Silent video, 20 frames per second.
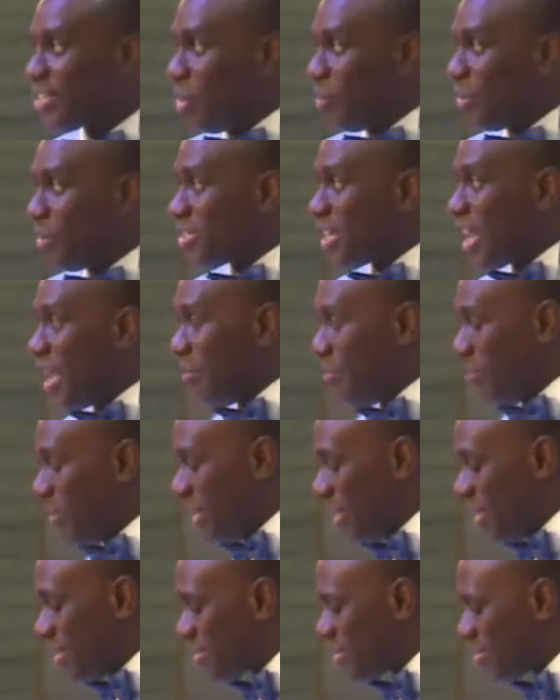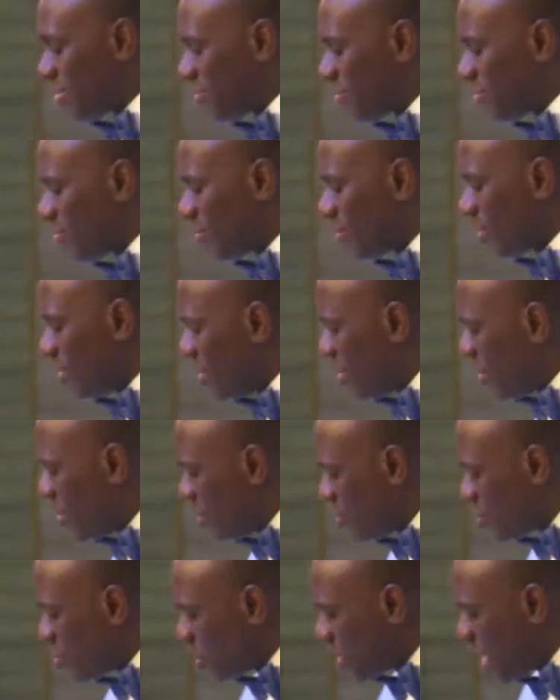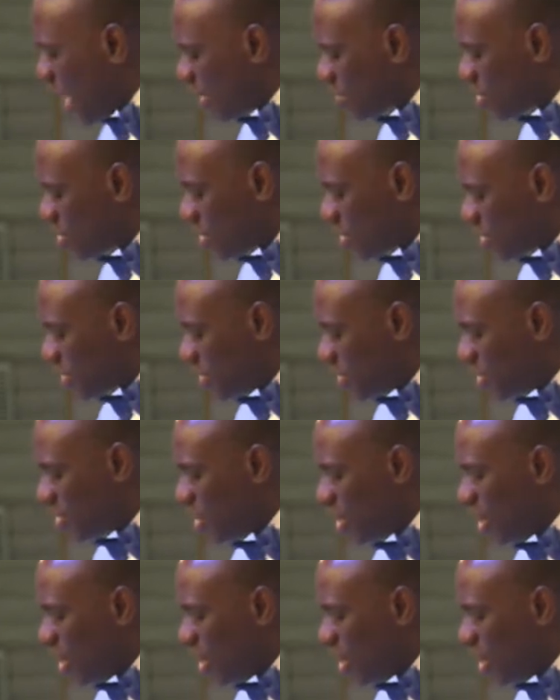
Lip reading: Come on, say, I'm blessed. So that's not it.